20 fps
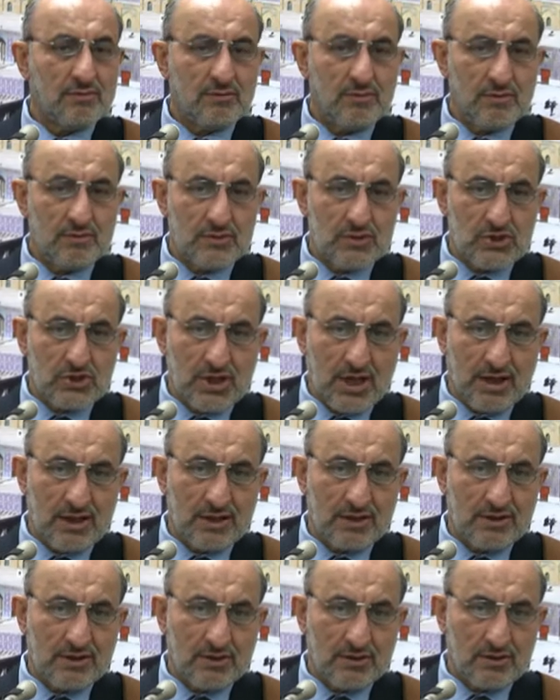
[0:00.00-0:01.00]

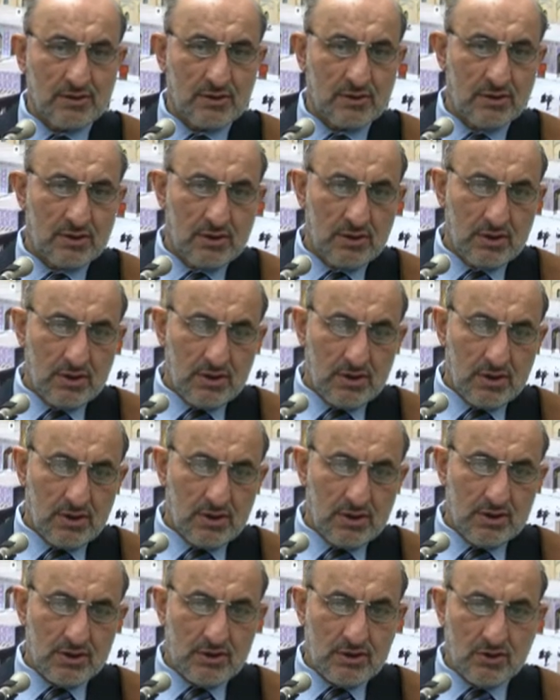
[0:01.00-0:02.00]
child,
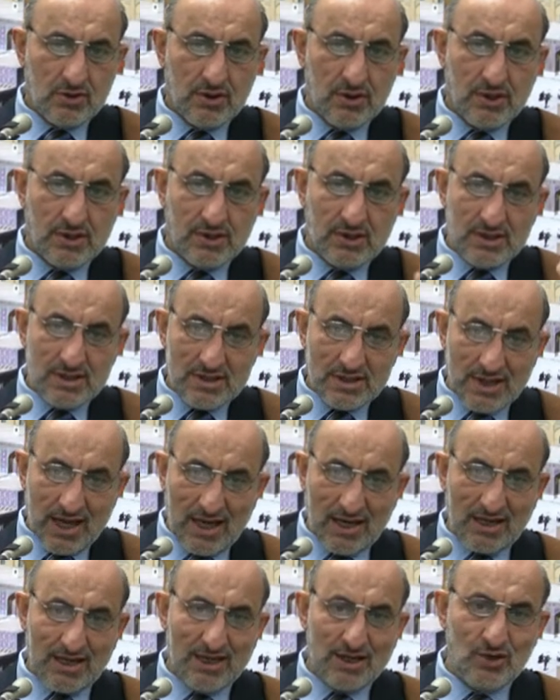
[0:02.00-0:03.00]
So the
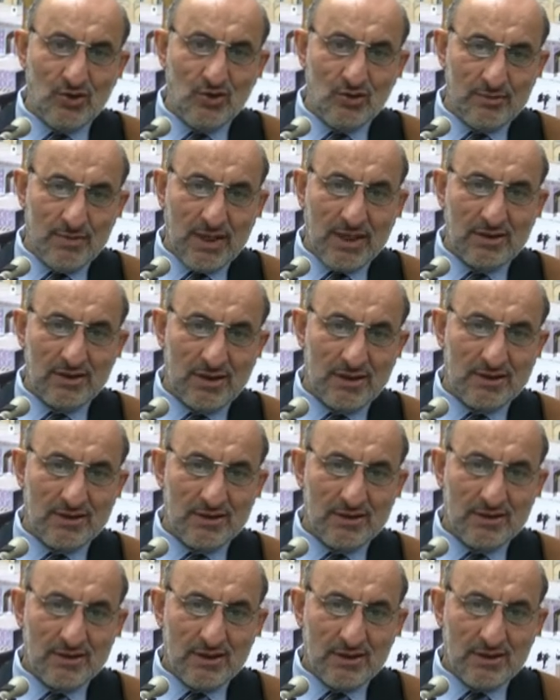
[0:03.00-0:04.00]
designer who made it,
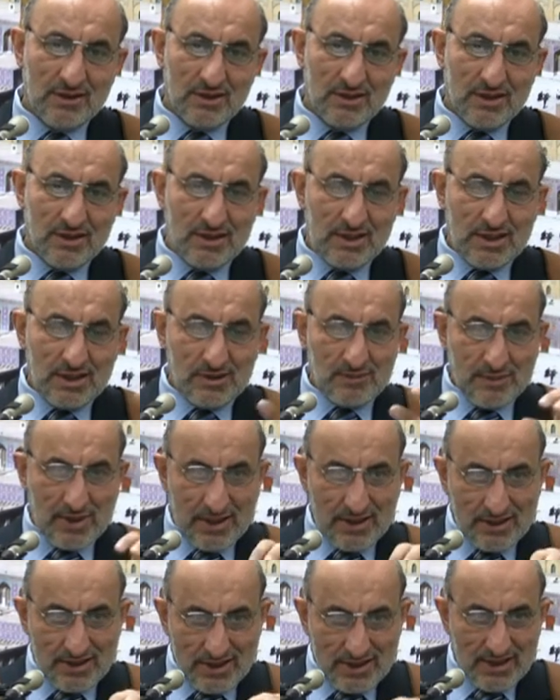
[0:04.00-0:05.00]
he
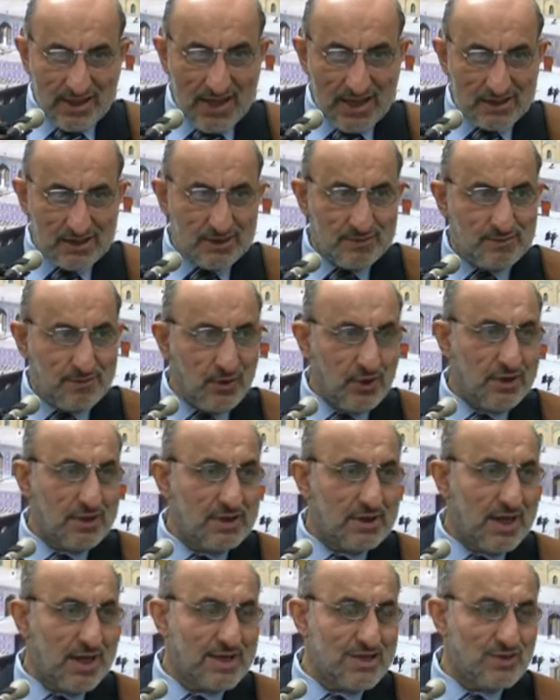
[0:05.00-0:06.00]
made that point
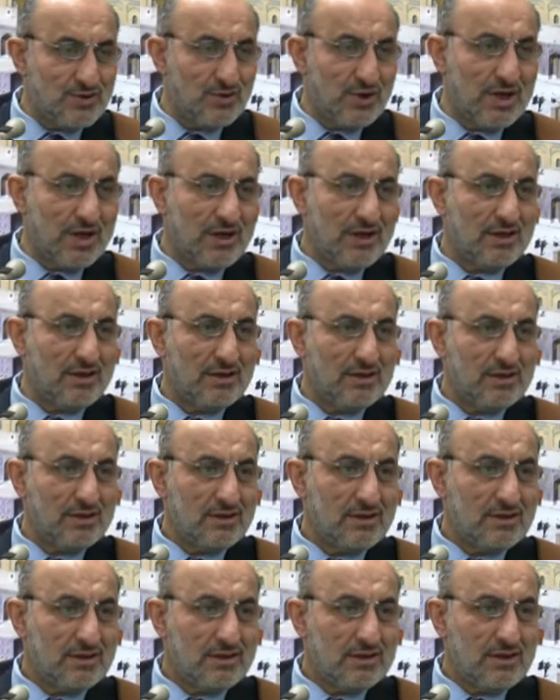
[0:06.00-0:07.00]
as well,
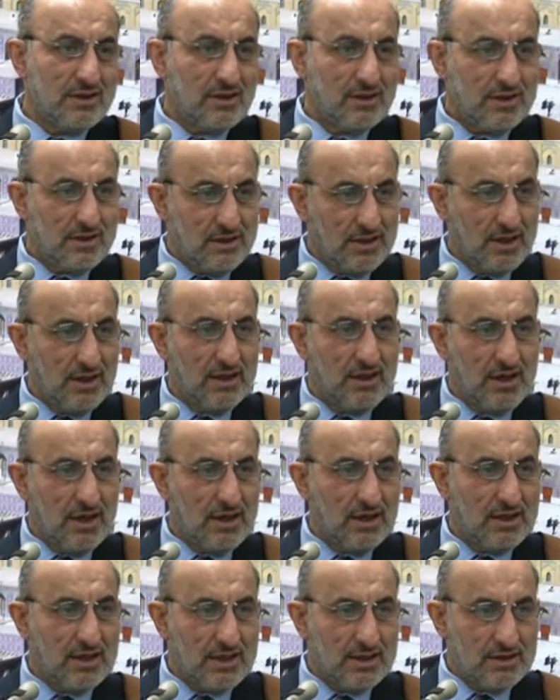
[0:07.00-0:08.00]

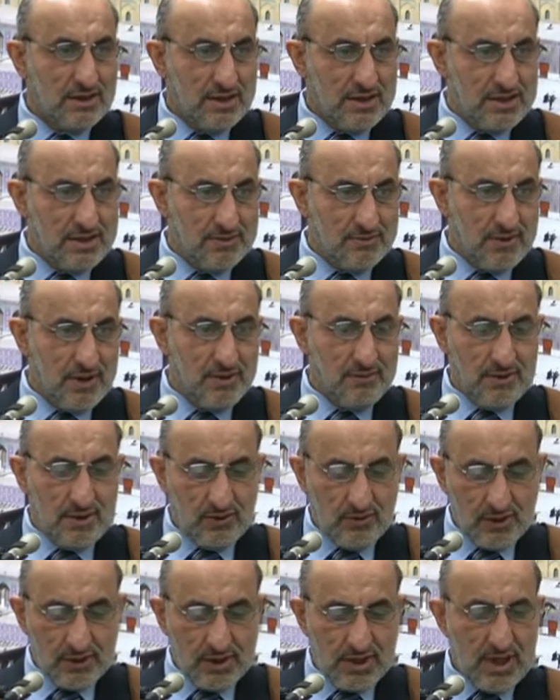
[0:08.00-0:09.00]
thinking that this baby,
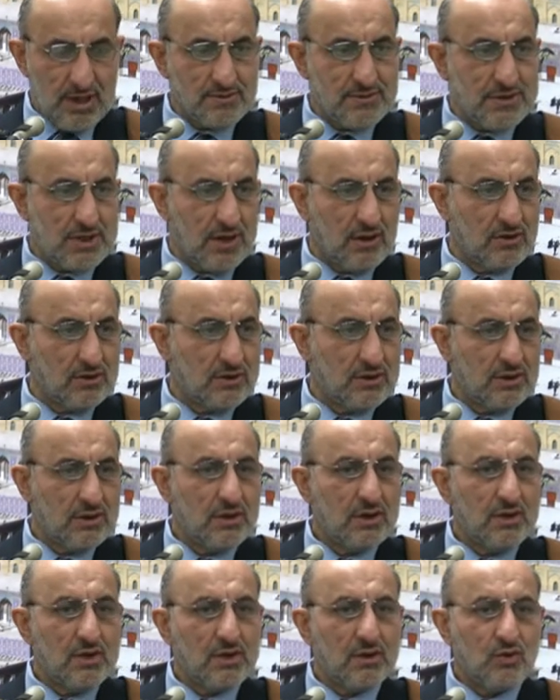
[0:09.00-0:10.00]
when comes out,
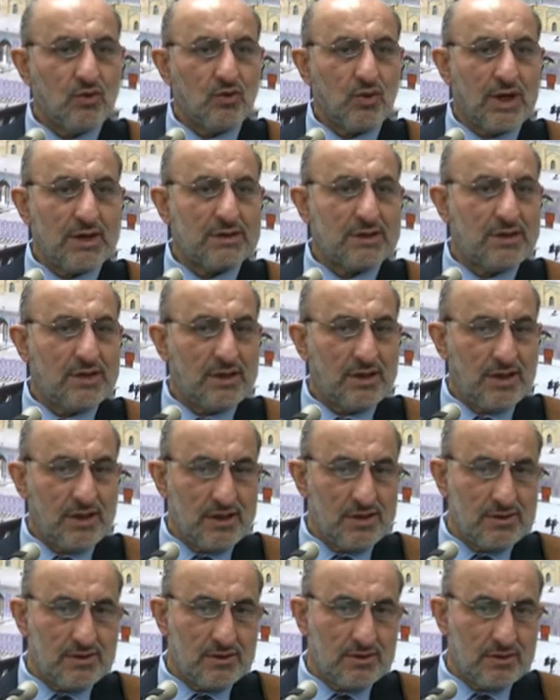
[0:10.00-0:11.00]
what he
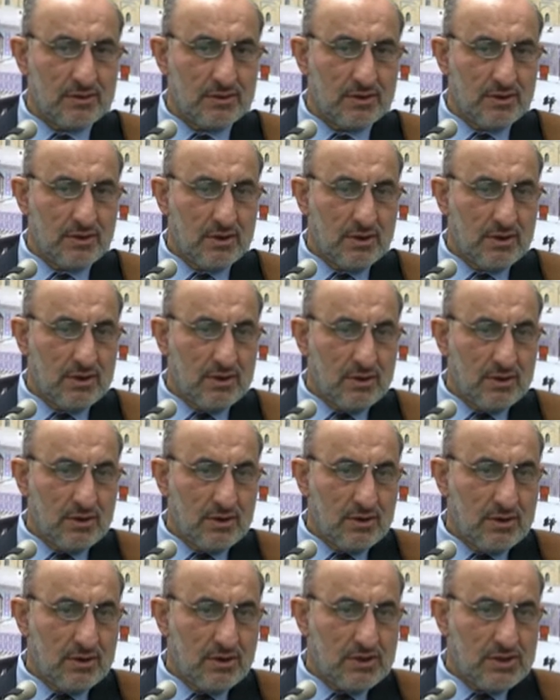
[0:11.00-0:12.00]
needs, You
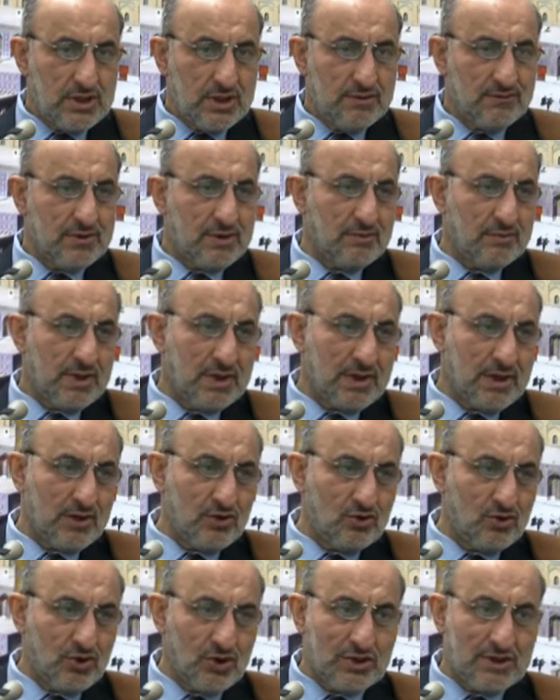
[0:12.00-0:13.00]
see, if the mother do
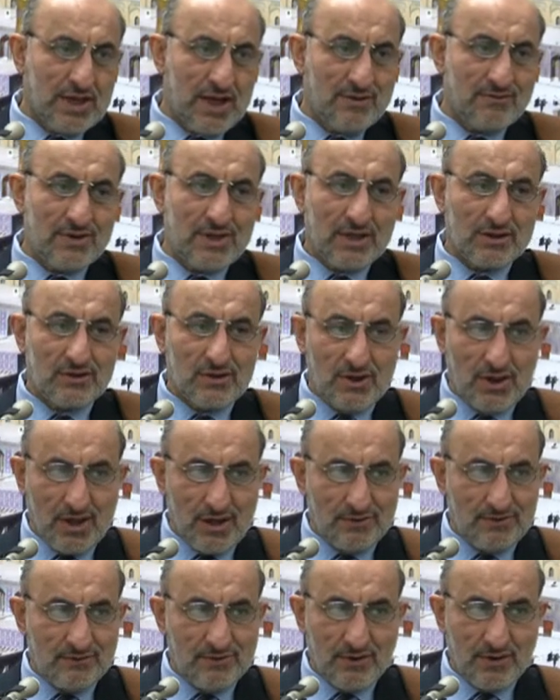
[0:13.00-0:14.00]
not have that
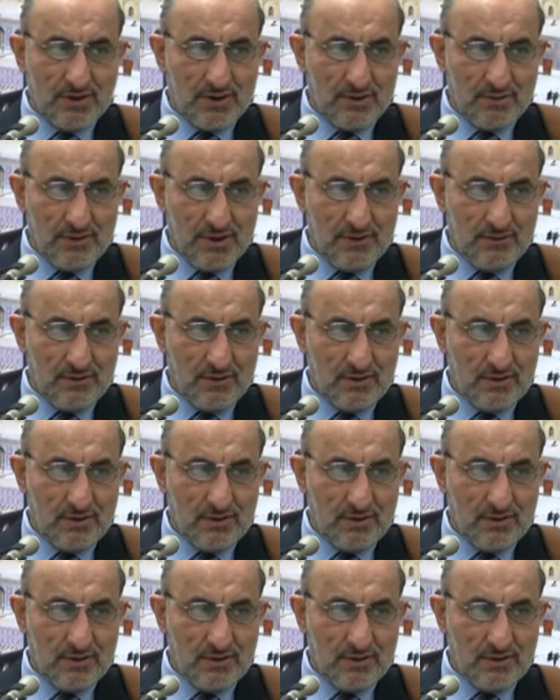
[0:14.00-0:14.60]
love for the baby